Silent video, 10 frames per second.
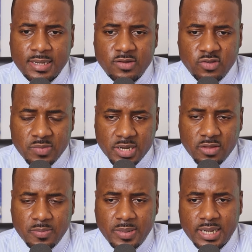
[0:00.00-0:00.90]
and some of the
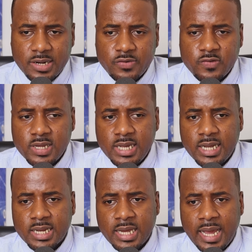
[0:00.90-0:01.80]
other players
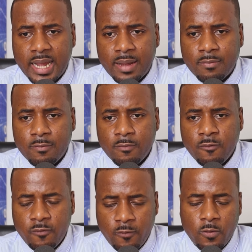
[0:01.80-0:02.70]
in Game
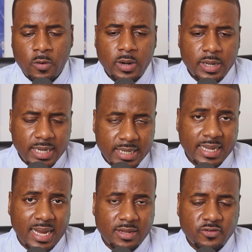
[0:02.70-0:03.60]
4 in
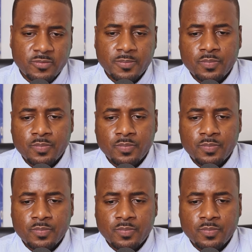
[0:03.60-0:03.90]
Dallas.